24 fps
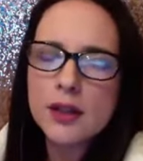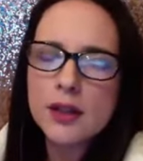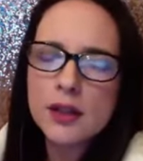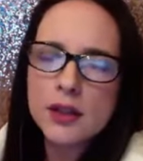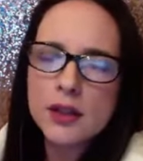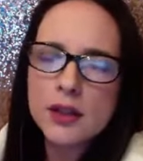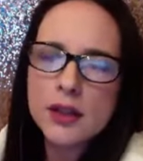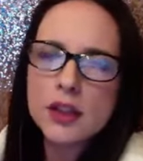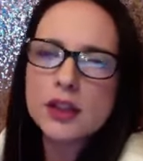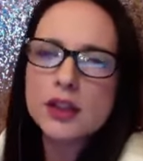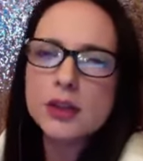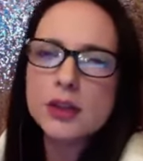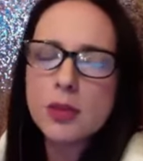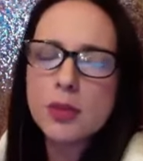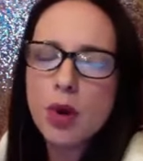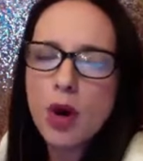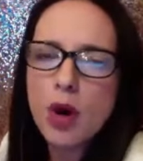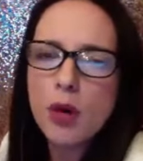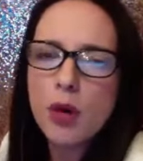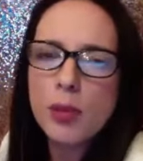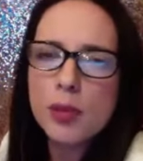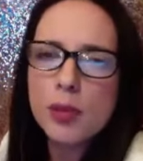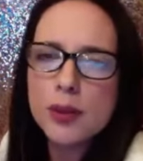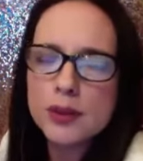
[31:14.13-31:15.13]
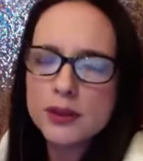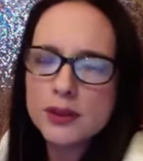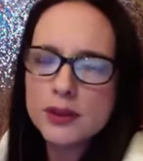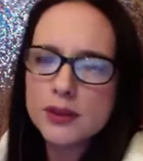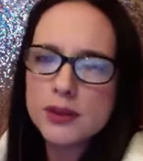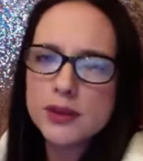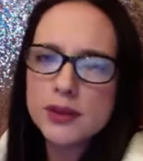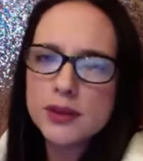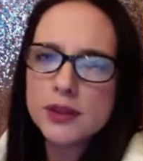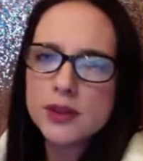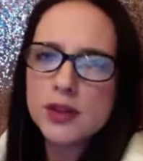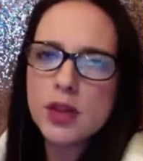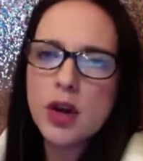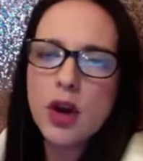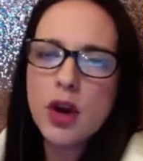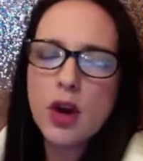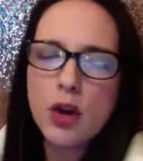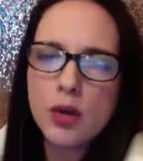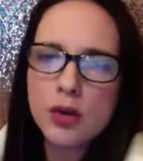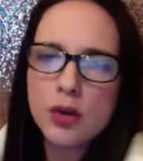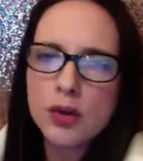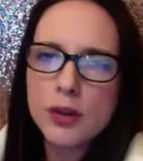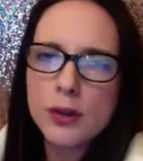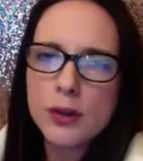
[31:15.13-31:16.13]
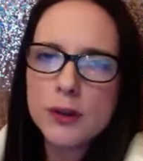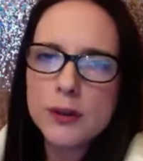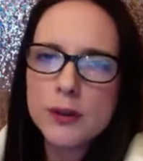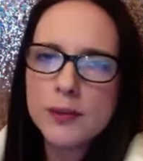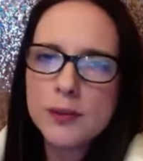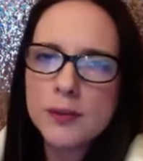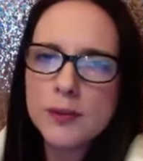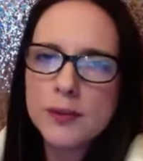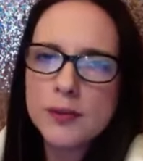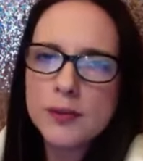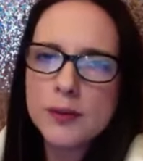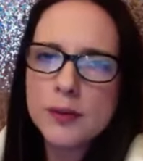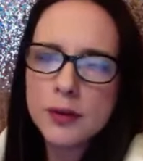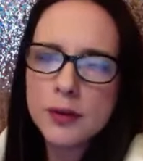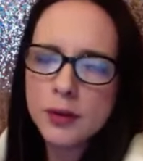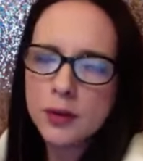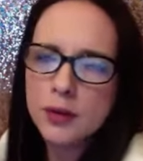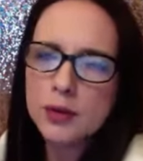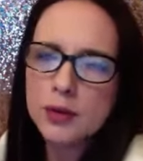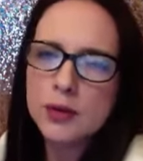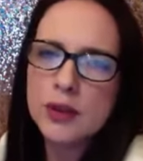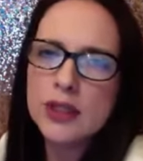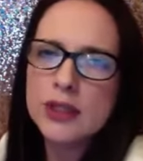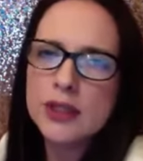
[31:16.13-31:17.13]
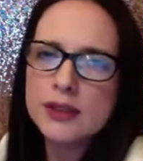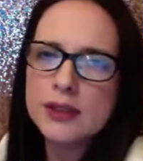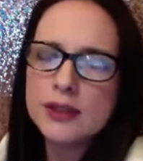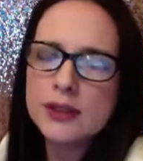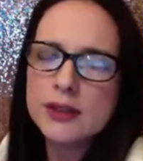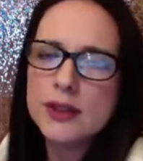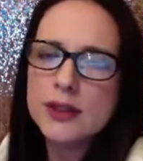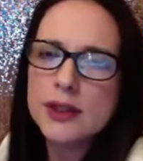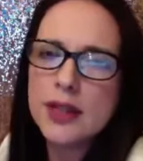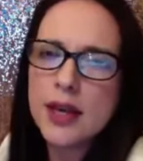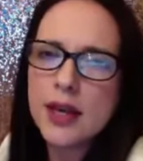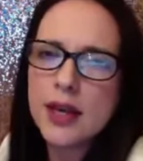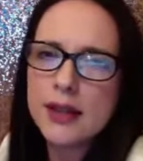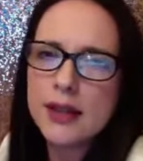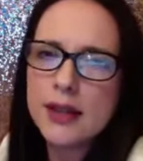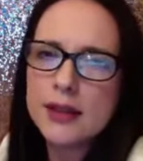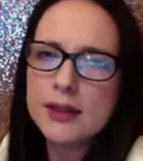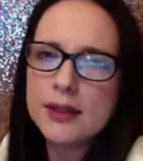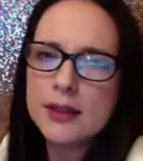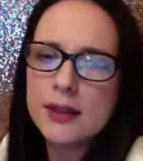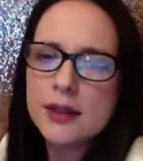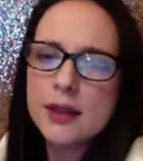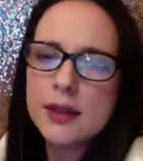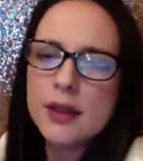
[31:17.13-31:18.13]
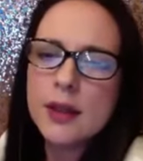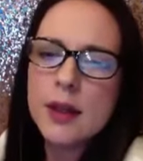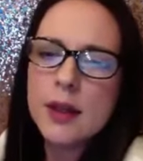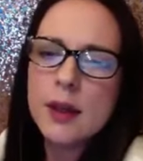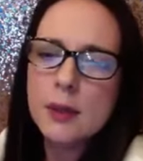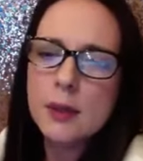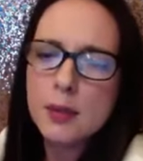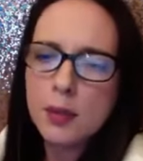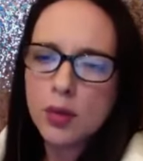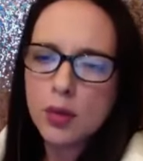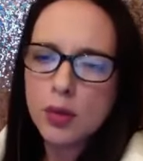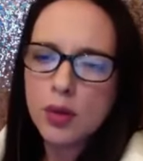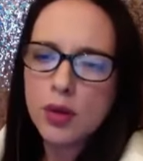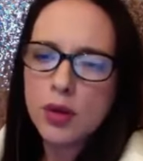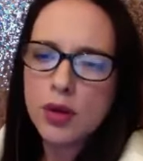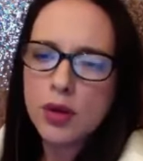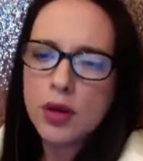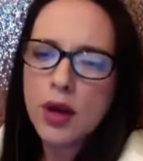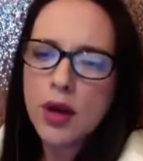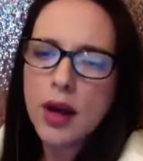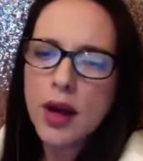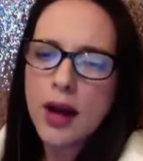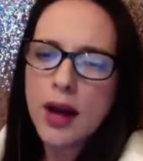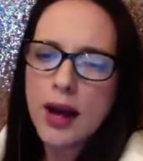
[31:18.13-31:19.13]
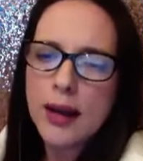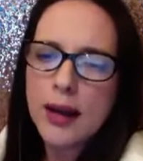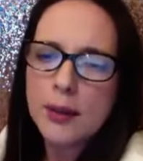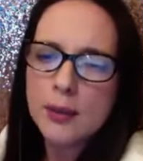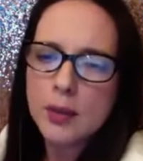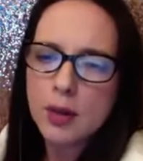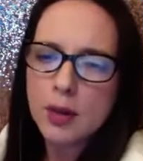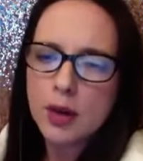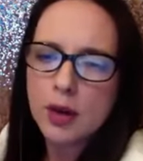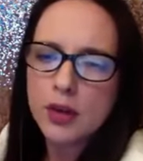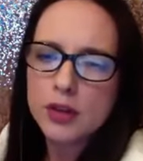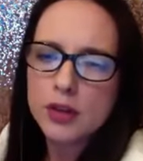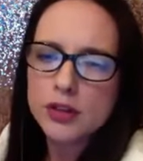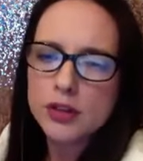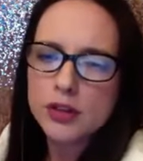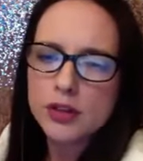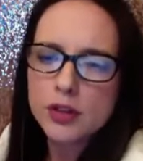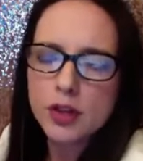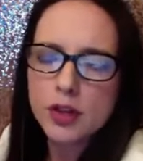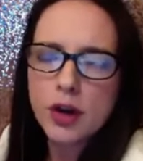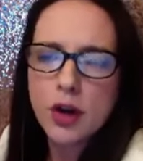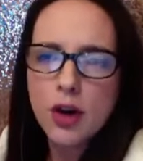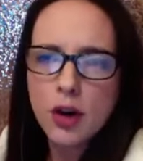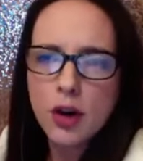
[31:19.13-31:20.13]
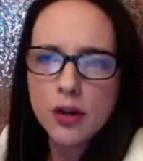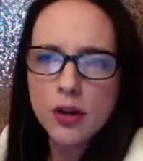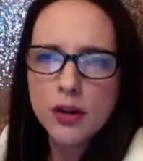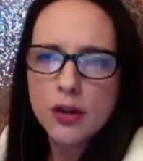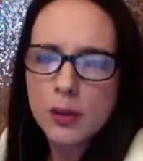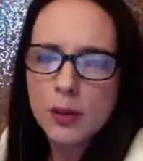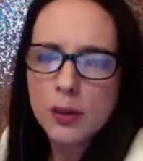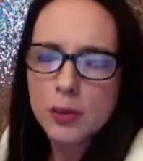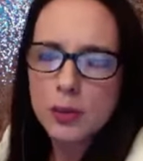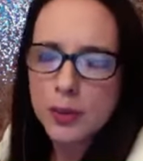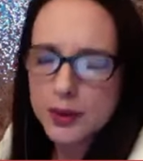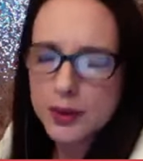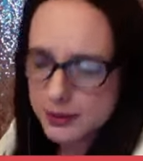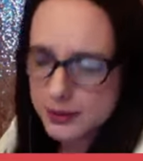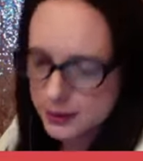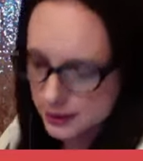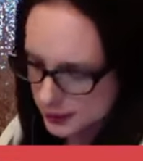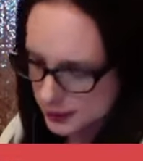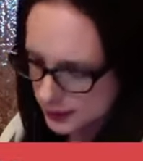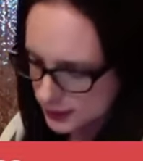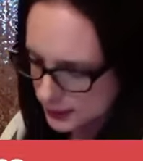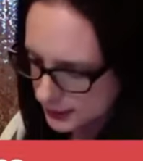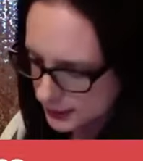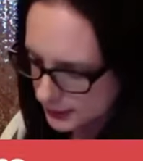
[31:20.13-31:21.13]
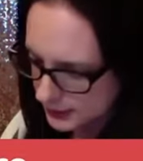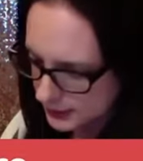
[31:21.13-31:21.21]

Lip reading: to the small business owner who needs to get more eyeballs on their business.